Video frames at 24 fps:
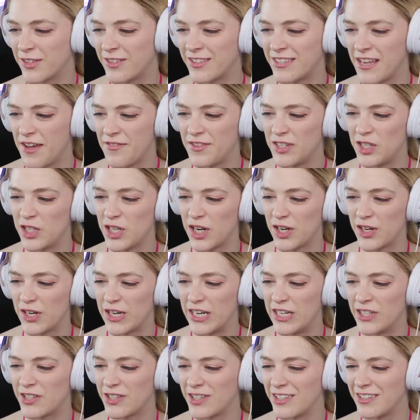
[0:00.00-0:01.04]
seven
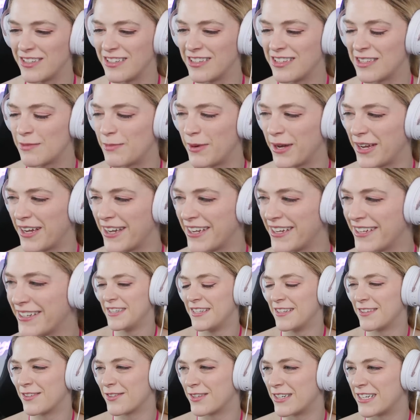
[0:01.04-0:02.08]
generations, but it
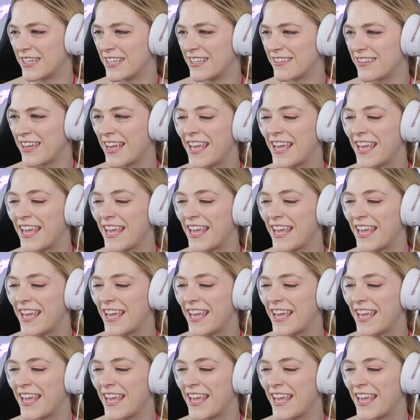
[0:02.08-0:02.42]
is what it is.